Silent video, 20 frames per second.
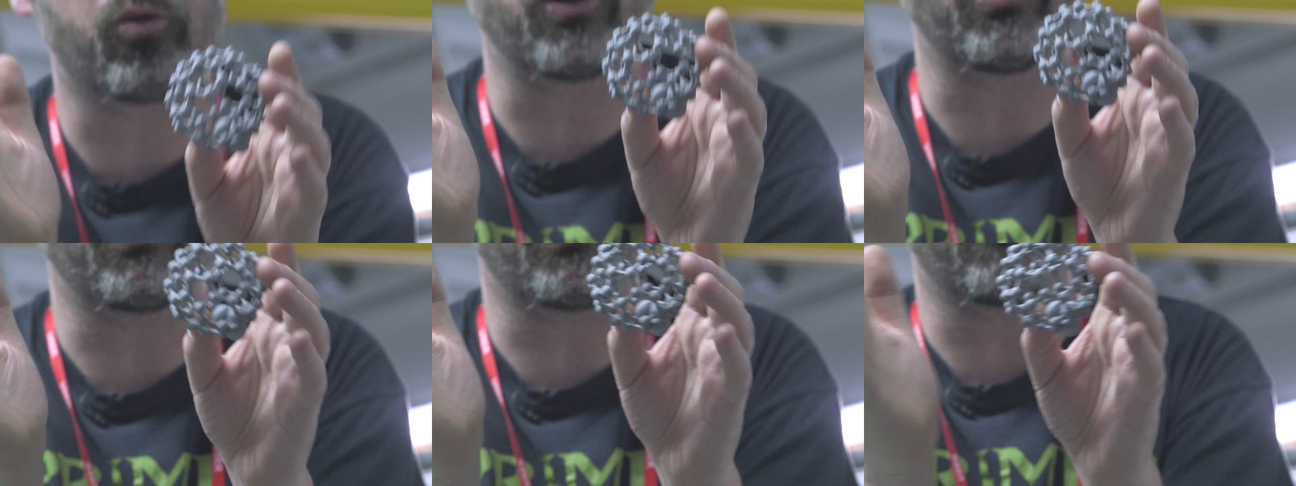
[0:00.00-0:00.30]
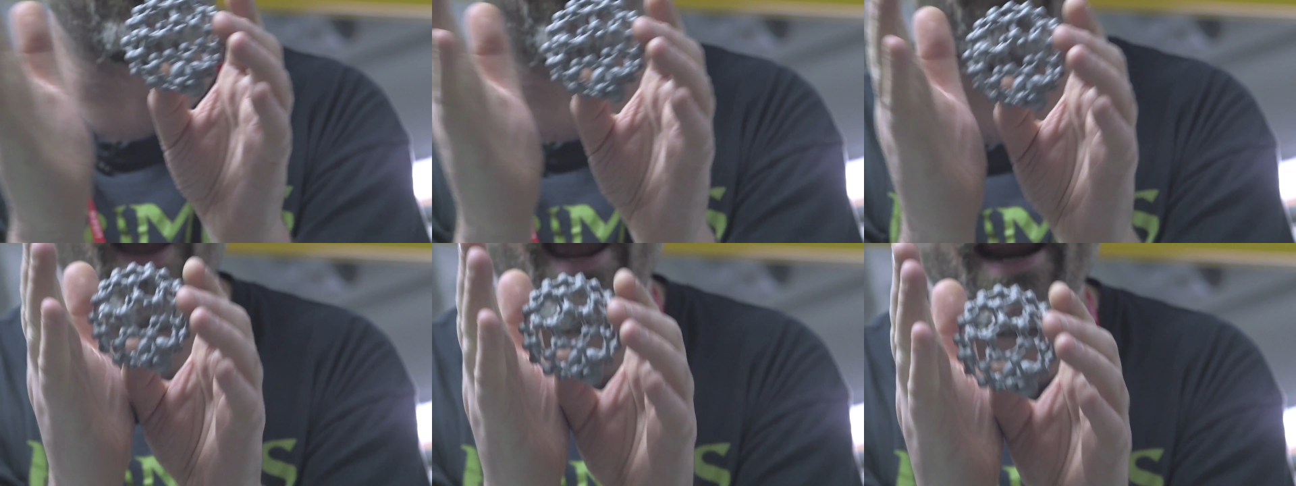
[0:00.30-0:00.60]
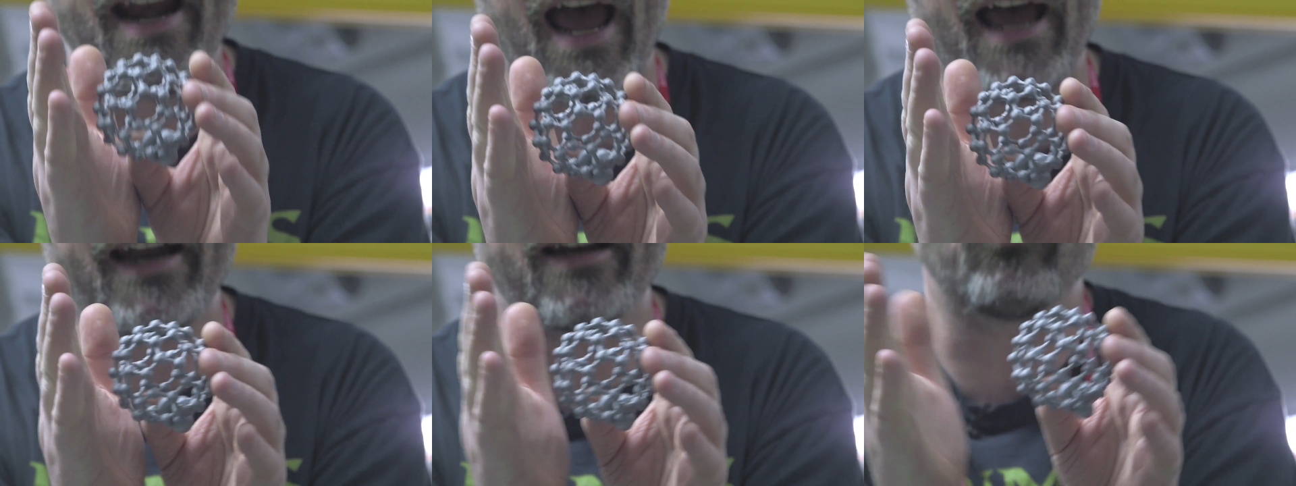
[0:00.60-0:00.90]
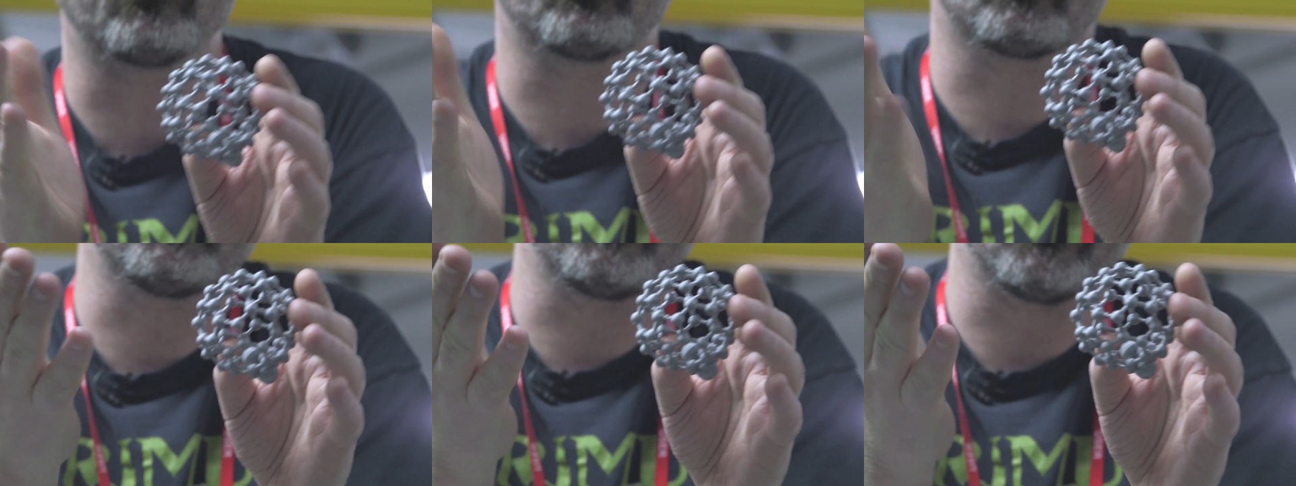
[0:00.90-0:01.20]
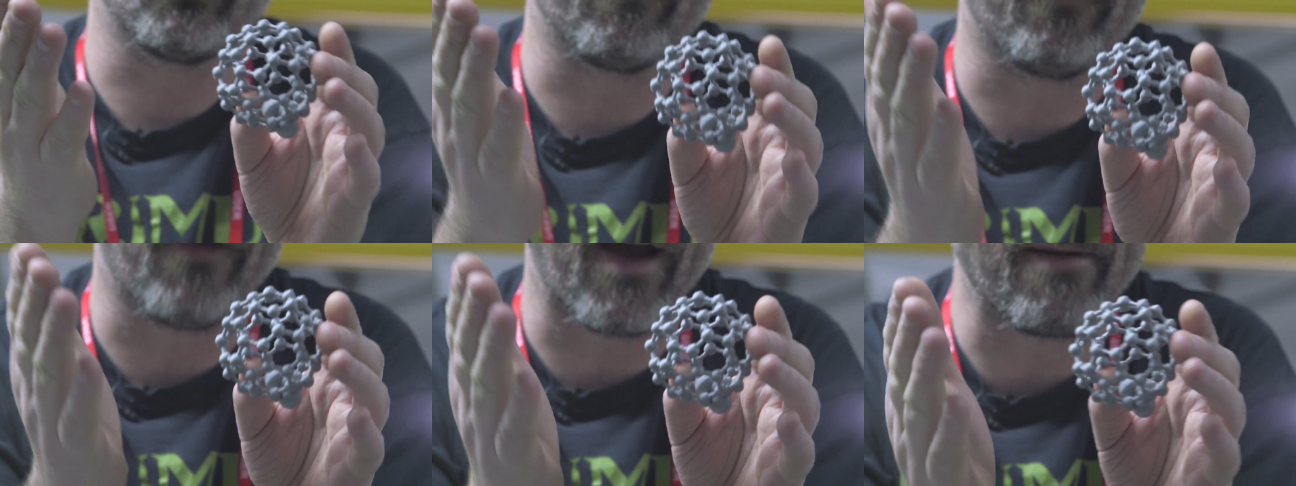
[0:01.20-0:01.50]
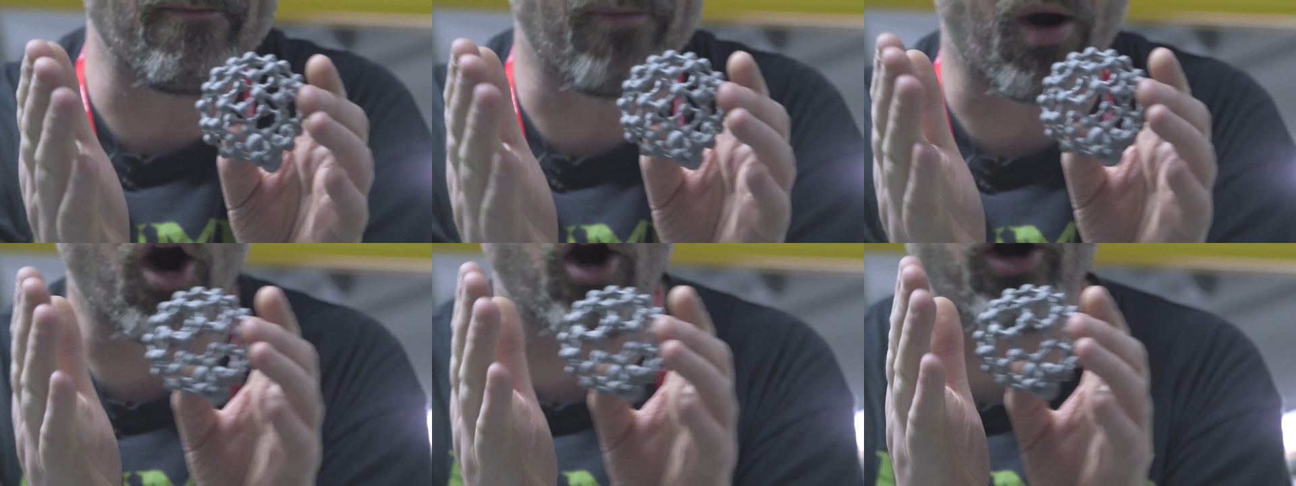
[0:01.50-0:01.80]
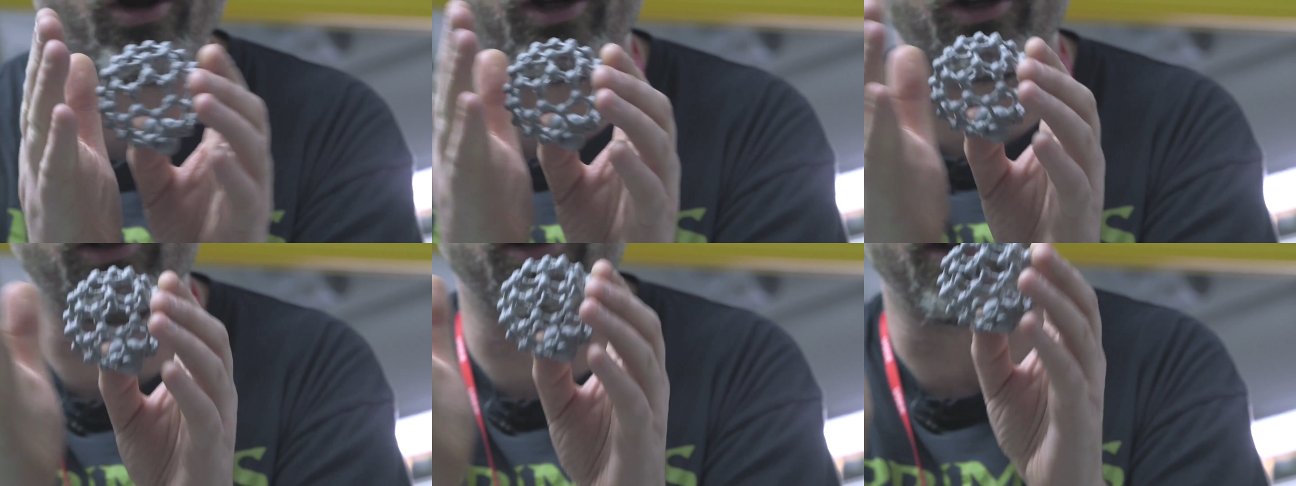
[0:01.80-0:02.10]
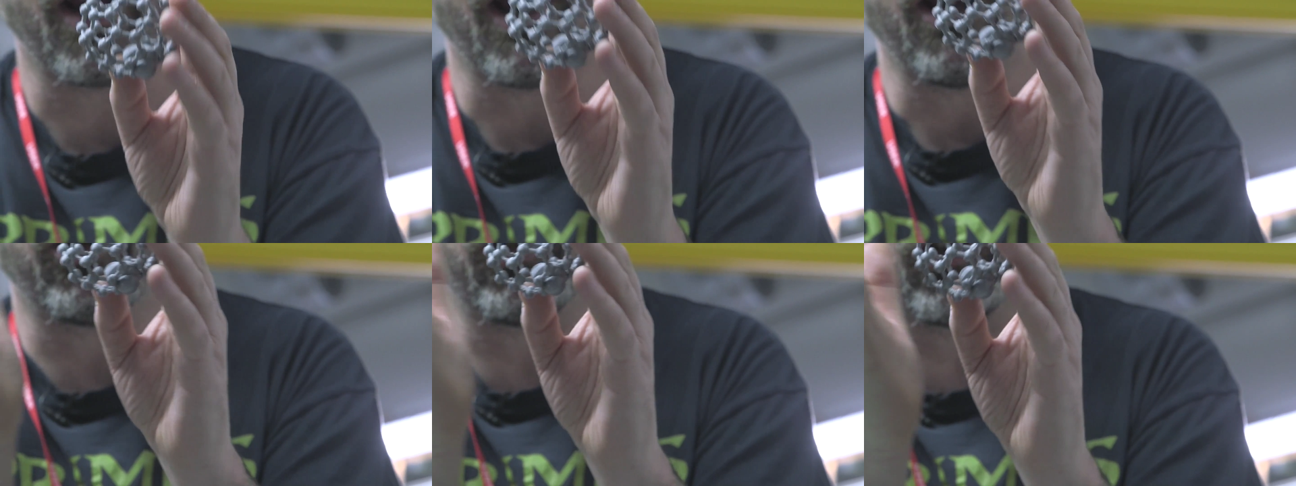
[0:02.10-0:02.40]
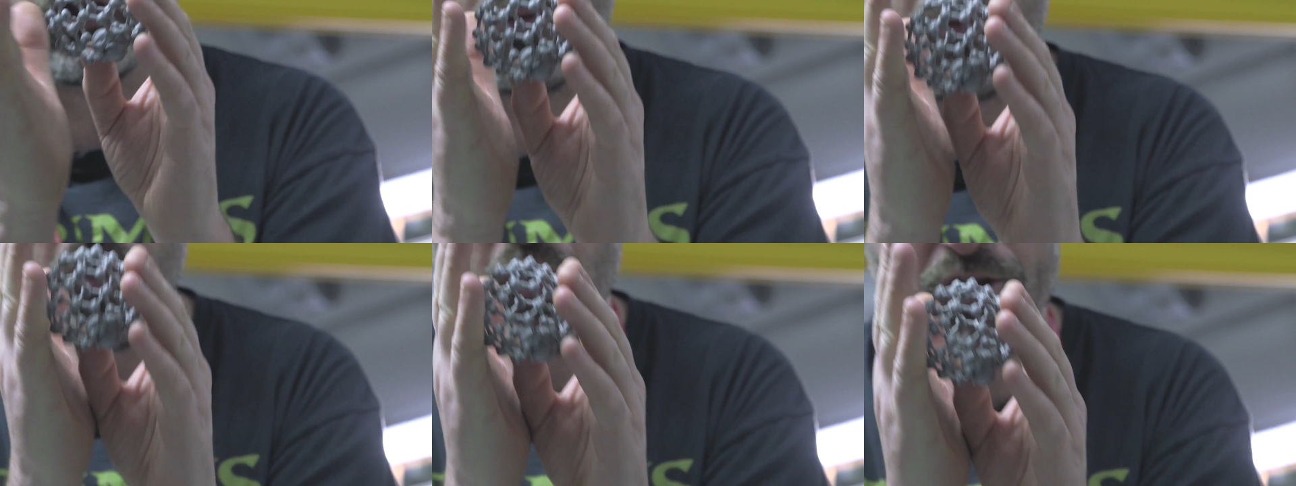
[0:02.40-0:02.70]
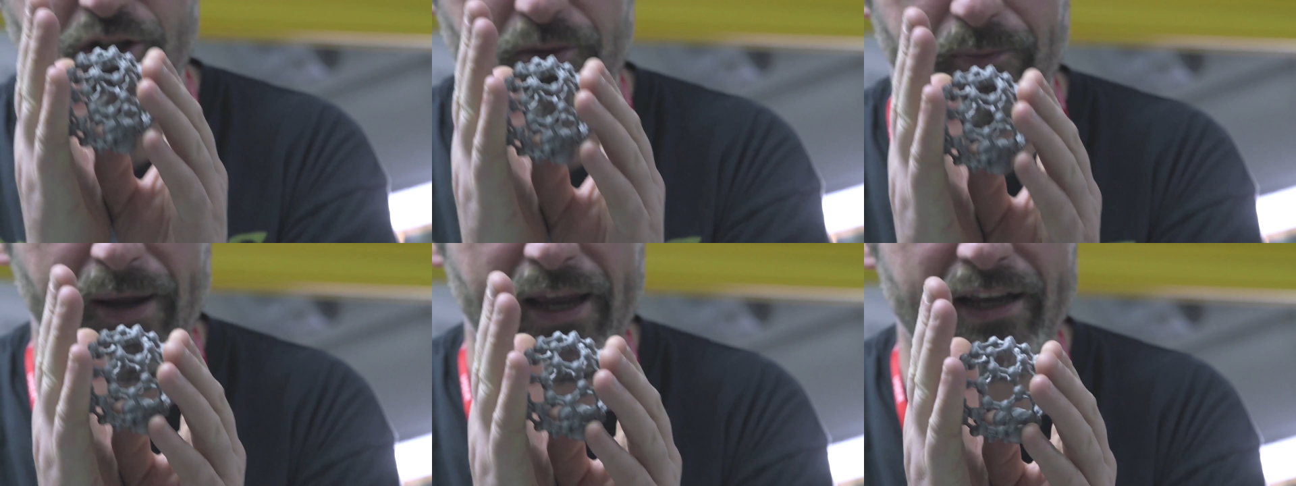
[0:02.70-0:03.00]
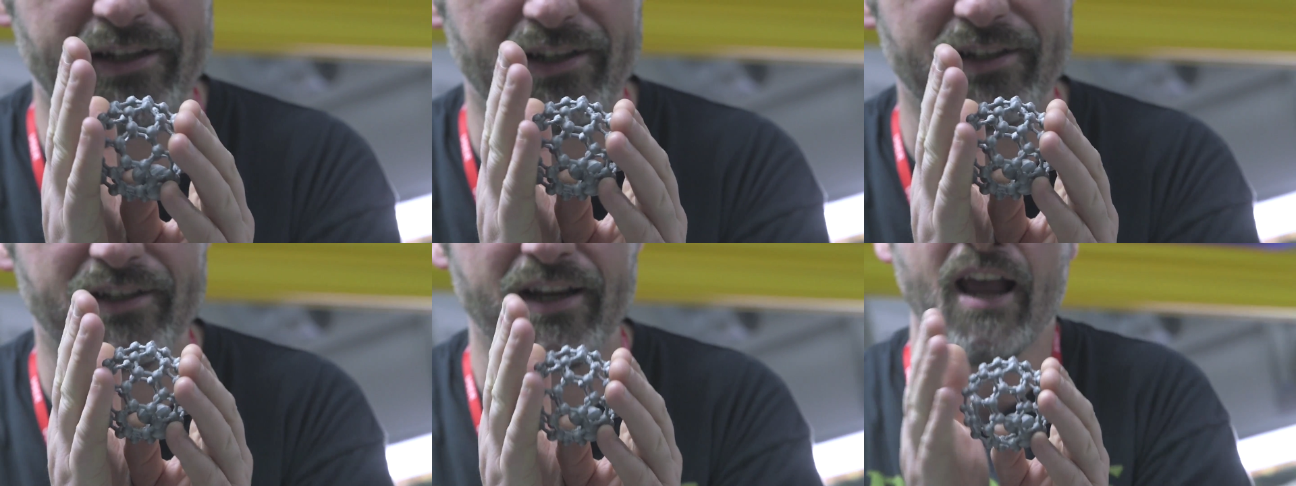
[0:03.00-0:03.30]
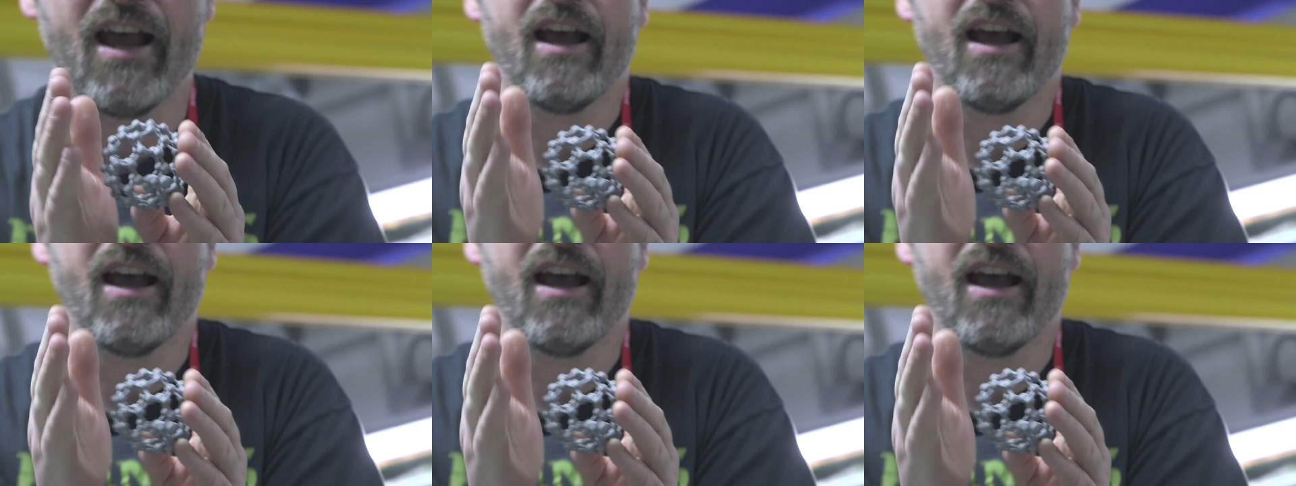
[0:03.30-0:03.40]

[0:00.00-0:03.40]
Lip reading: [unreadable: no face in view]